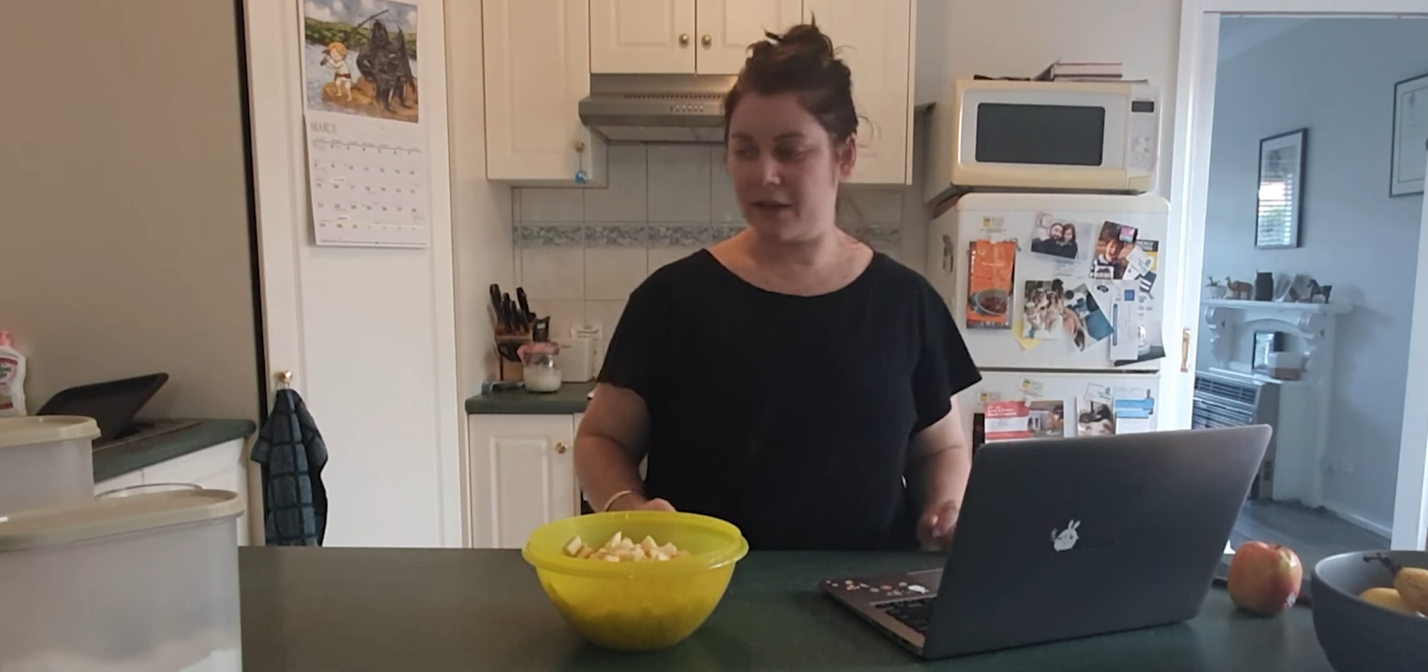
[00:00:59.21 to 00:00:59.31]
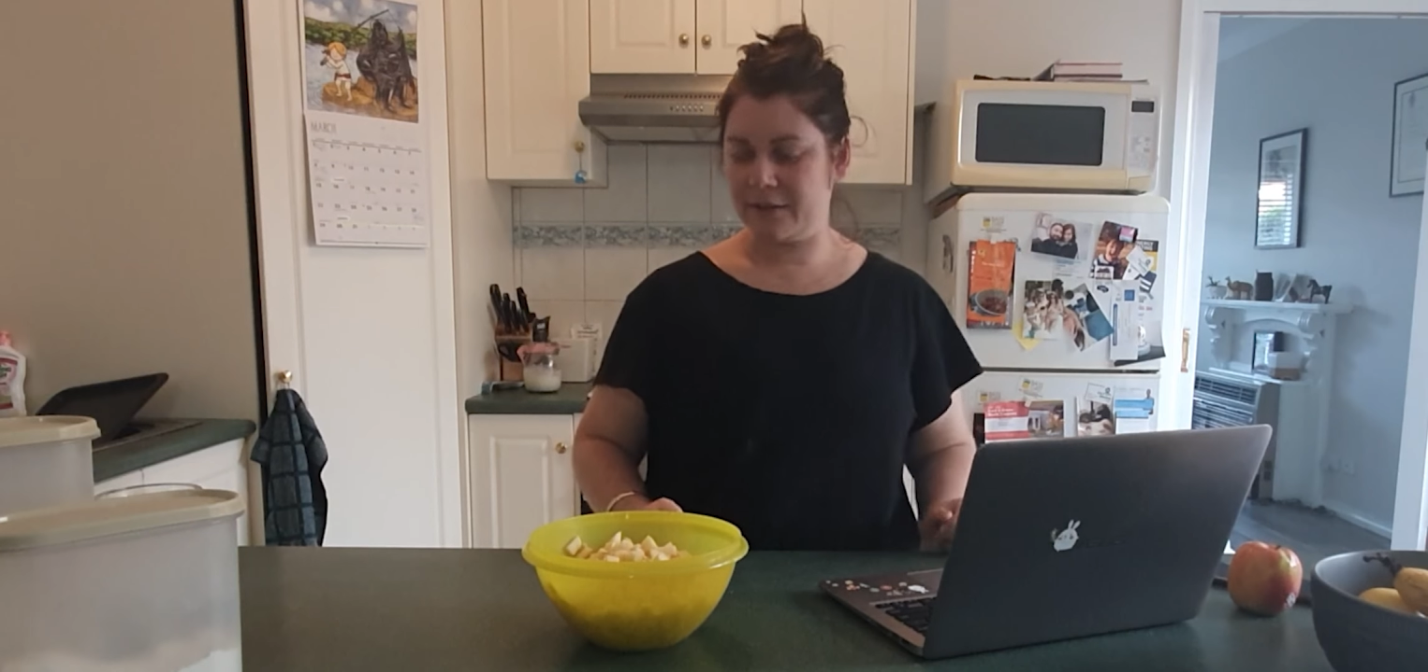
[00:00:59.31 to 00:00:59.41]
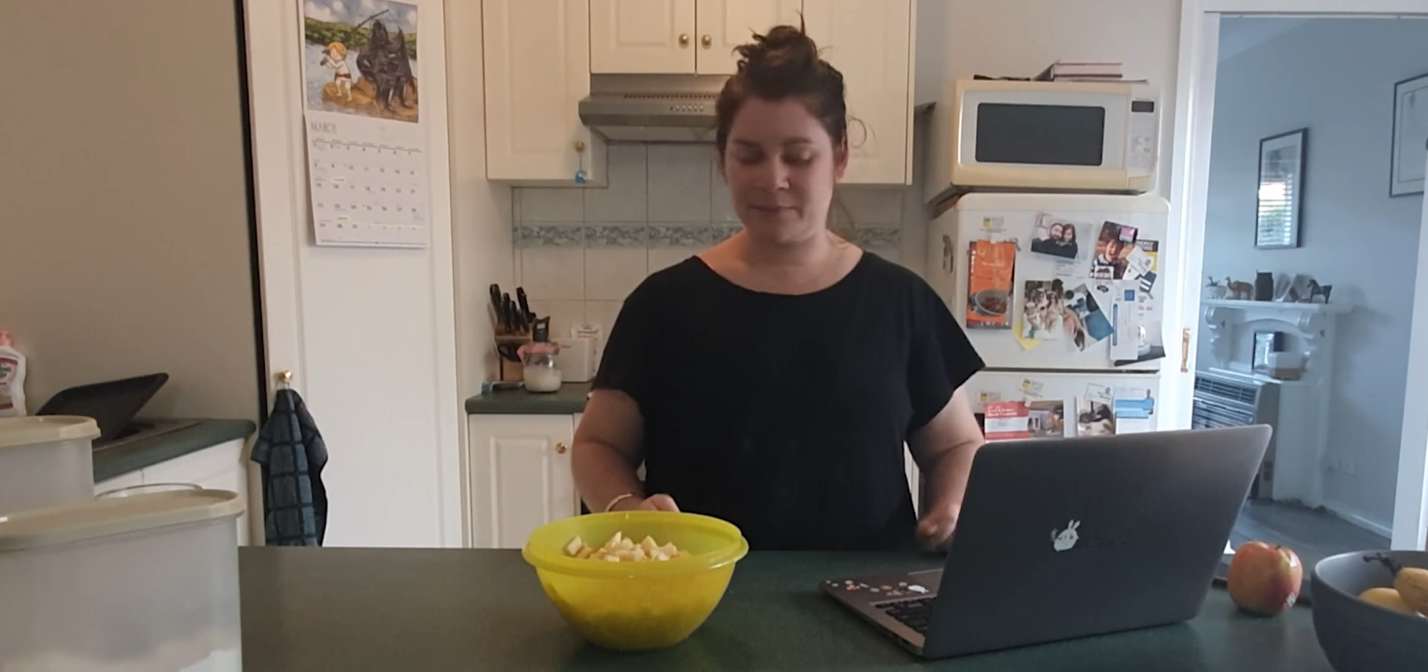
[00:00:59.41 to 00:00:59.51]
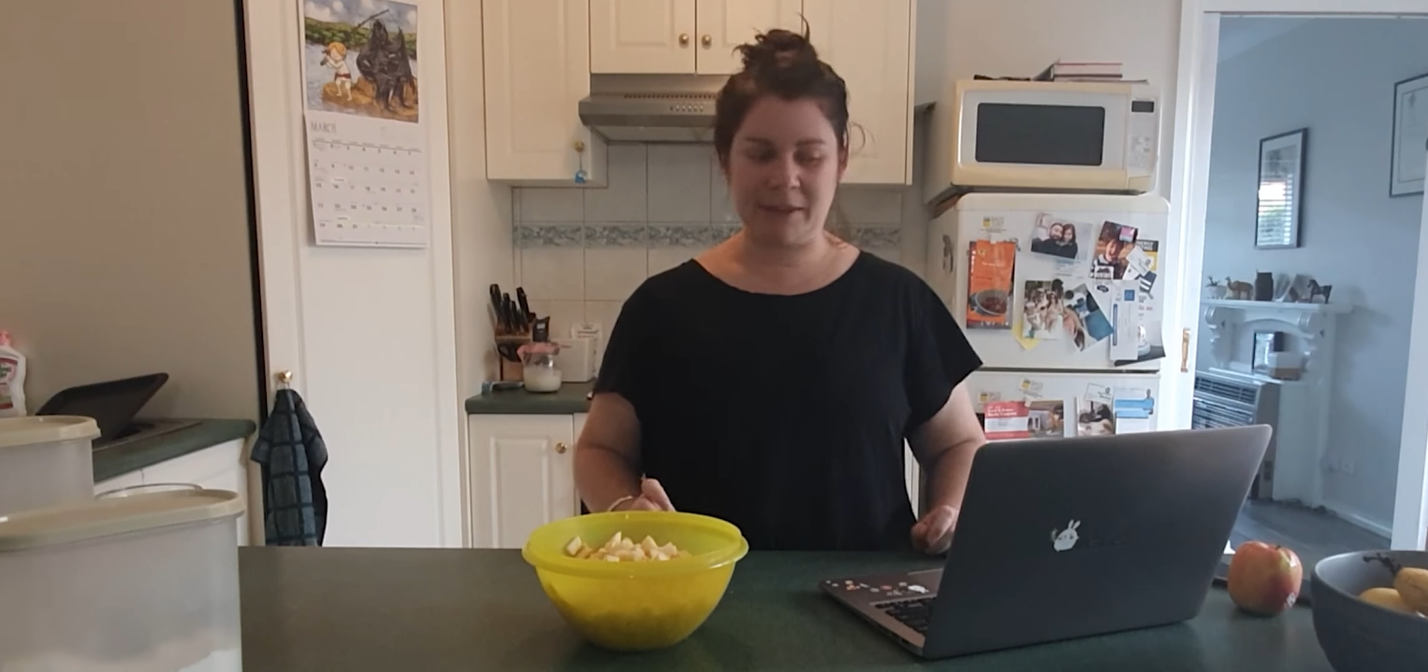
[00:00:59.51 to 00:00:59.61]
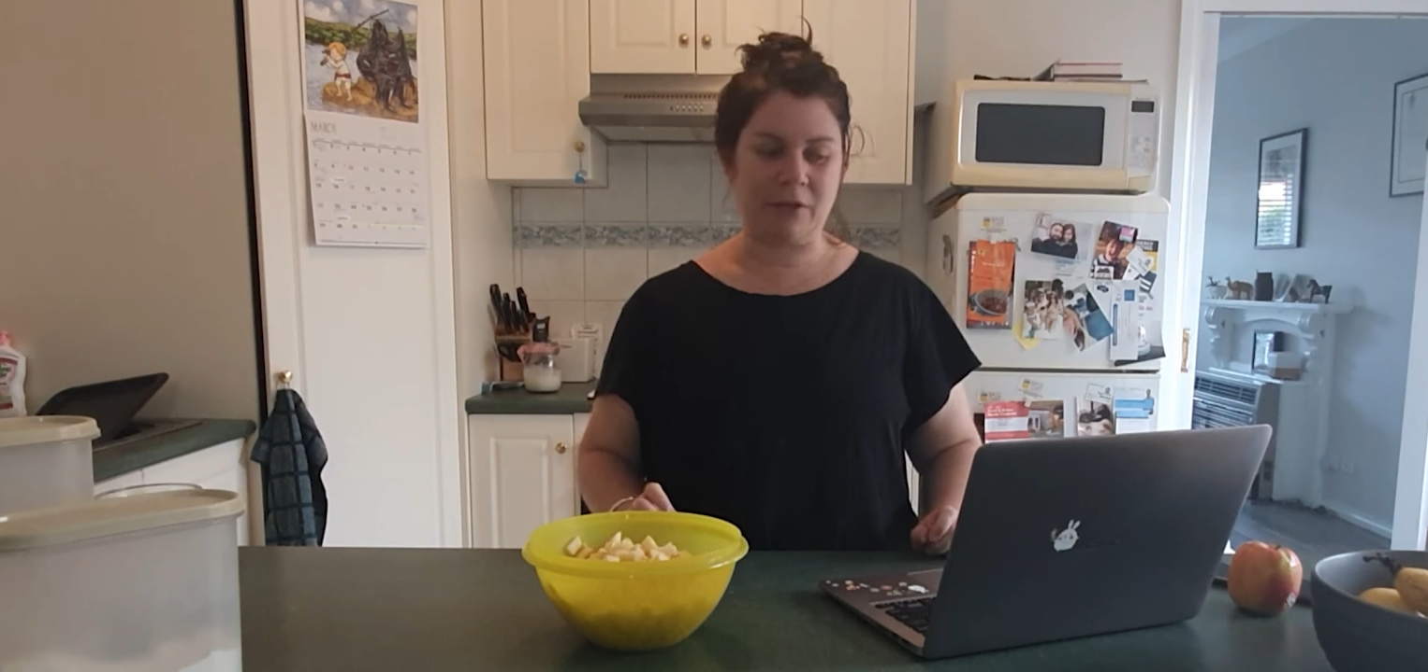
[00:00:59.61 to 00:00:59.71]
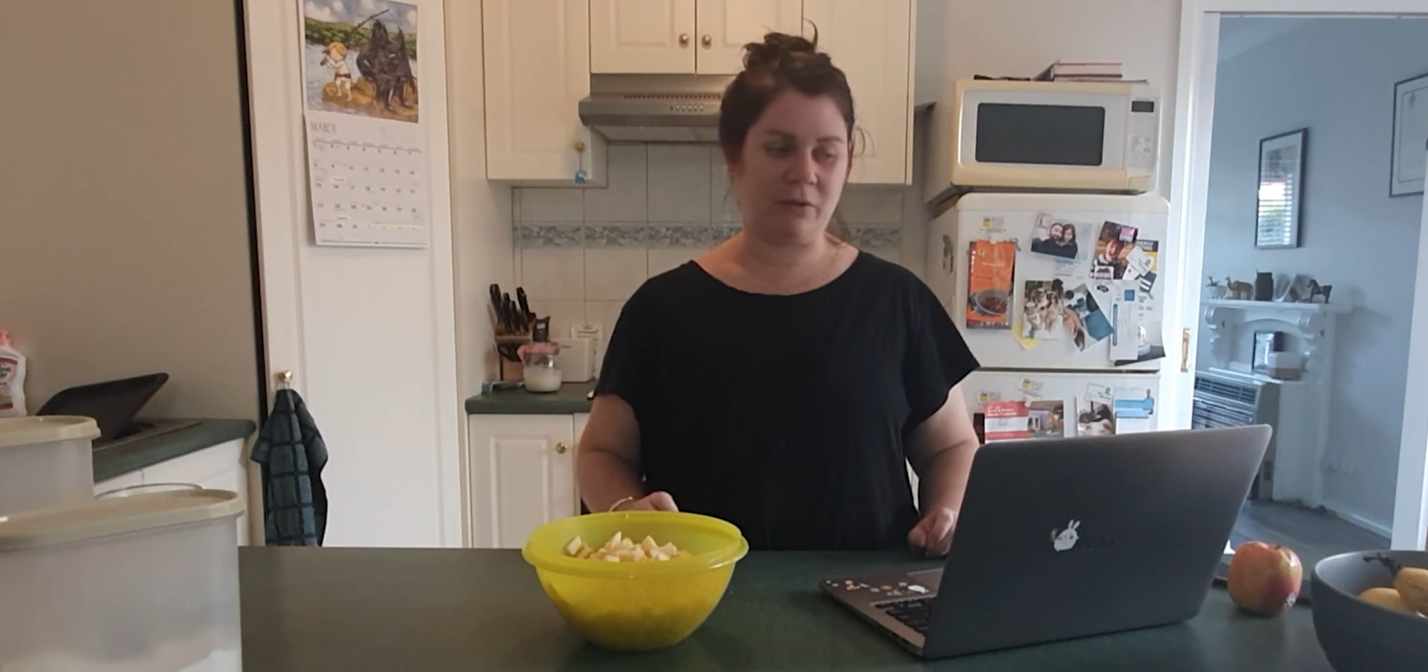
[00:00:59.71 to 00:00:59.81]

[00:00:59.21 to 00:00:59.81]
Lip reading: are sweet